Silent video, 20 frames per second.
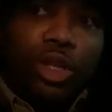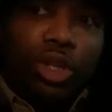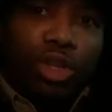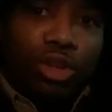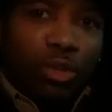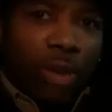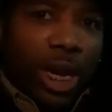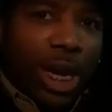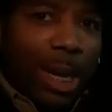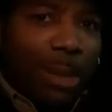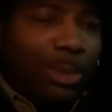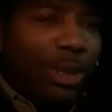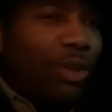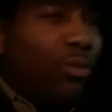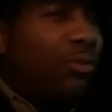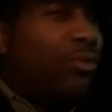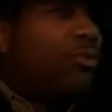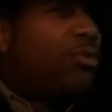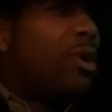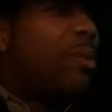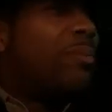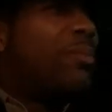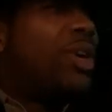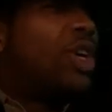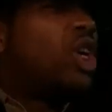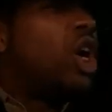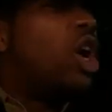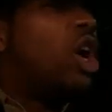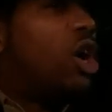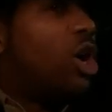Dreams
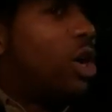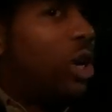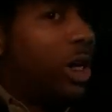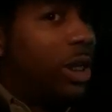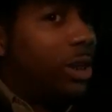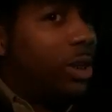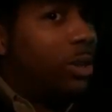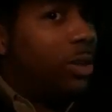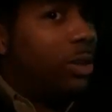from God,